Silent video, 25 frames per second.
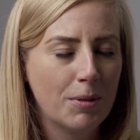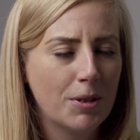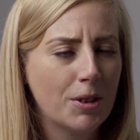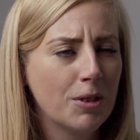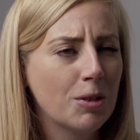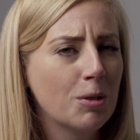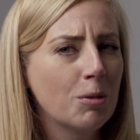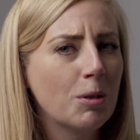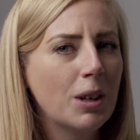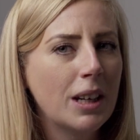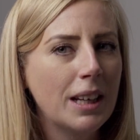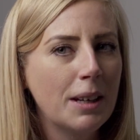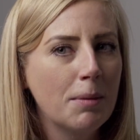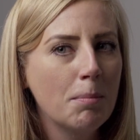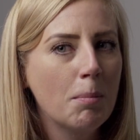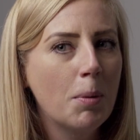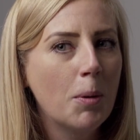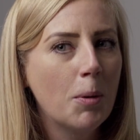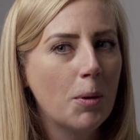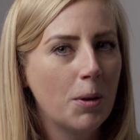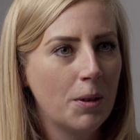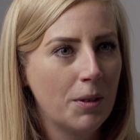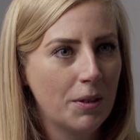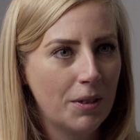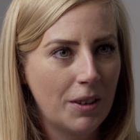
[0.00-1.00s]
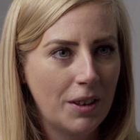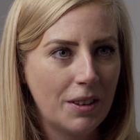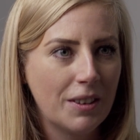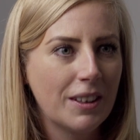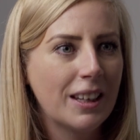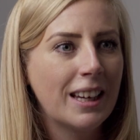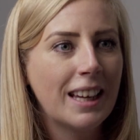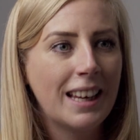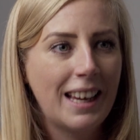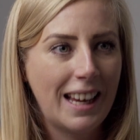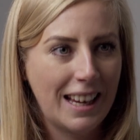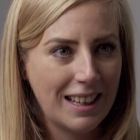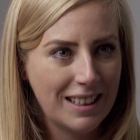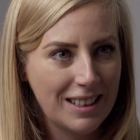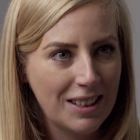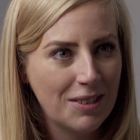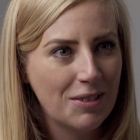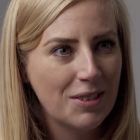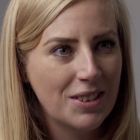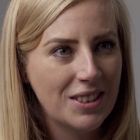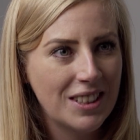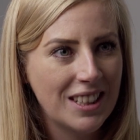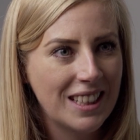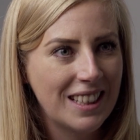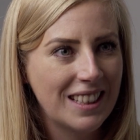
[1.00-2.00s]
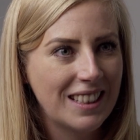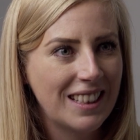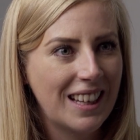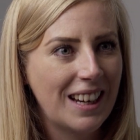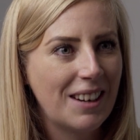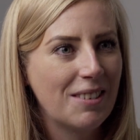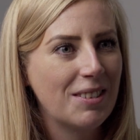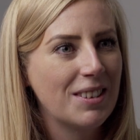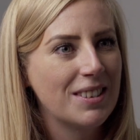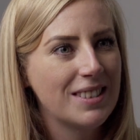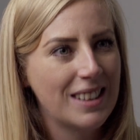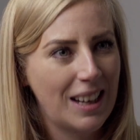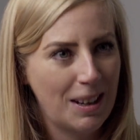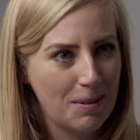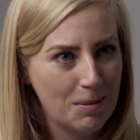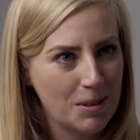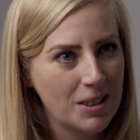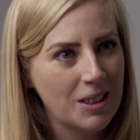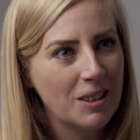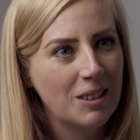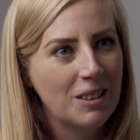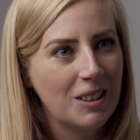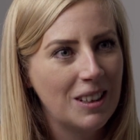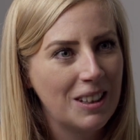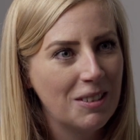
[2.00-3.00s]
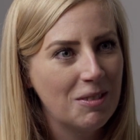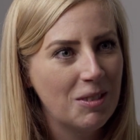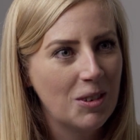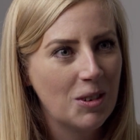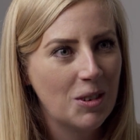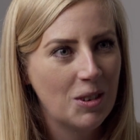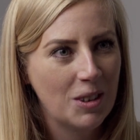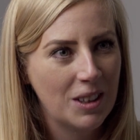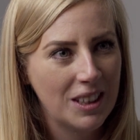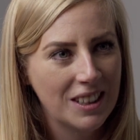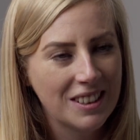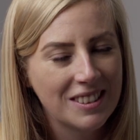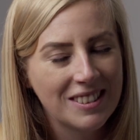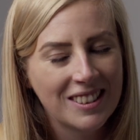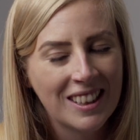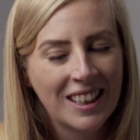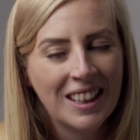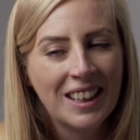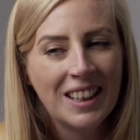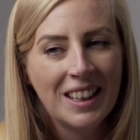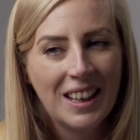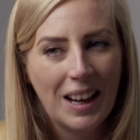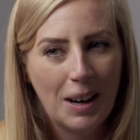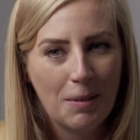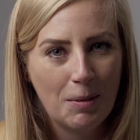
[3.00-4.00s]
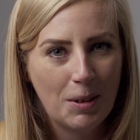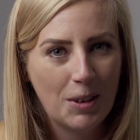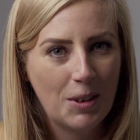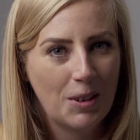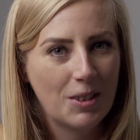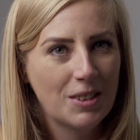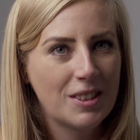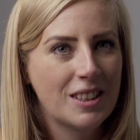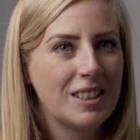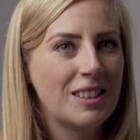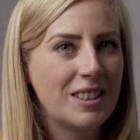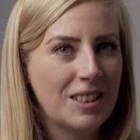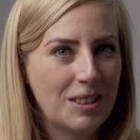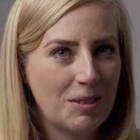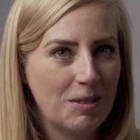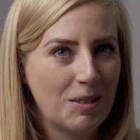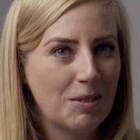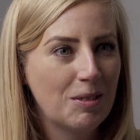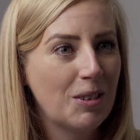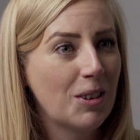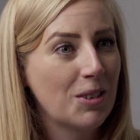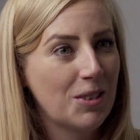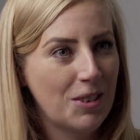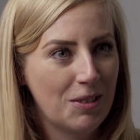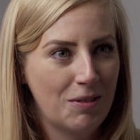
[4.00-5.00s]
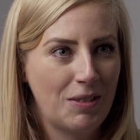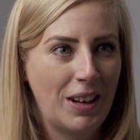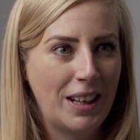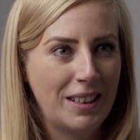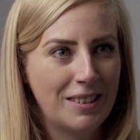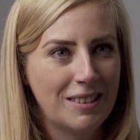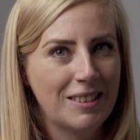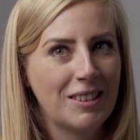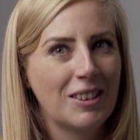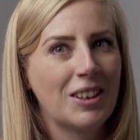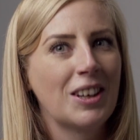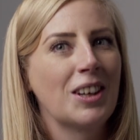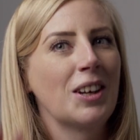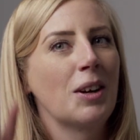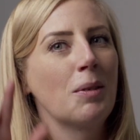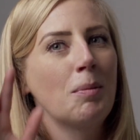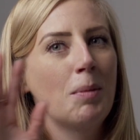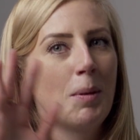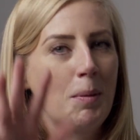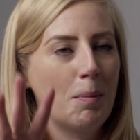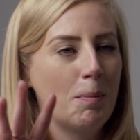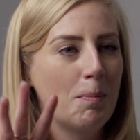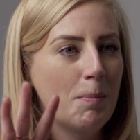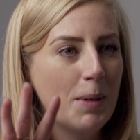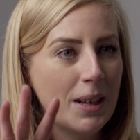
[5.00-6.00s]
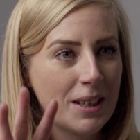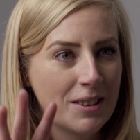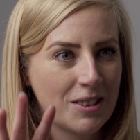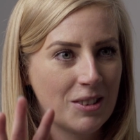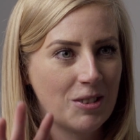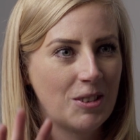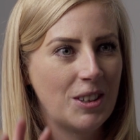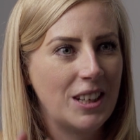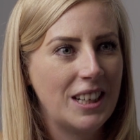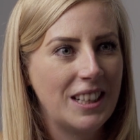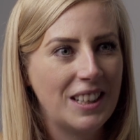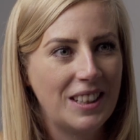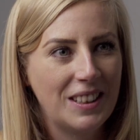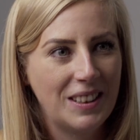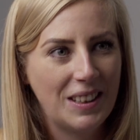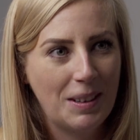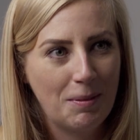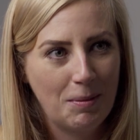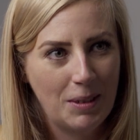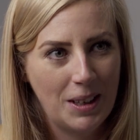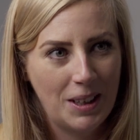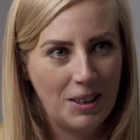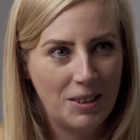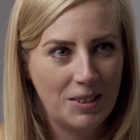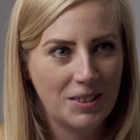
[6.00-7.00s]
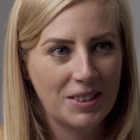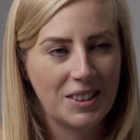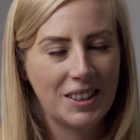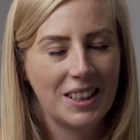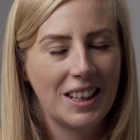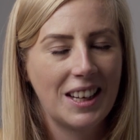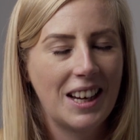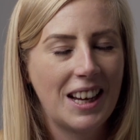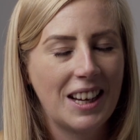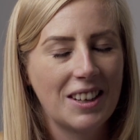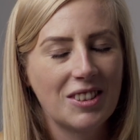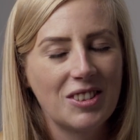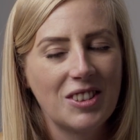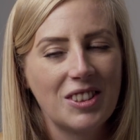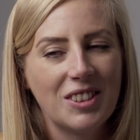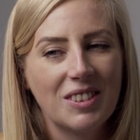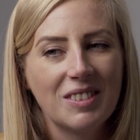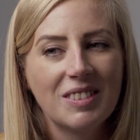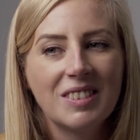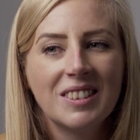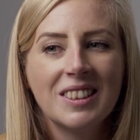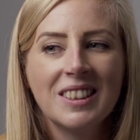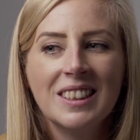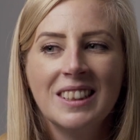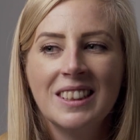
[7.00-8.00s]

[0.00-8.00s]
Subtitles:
So it's really important that the connectivity in there is absolutely flawless and we're not sitting with lots of fans looking up a big screen and then we lose the connection.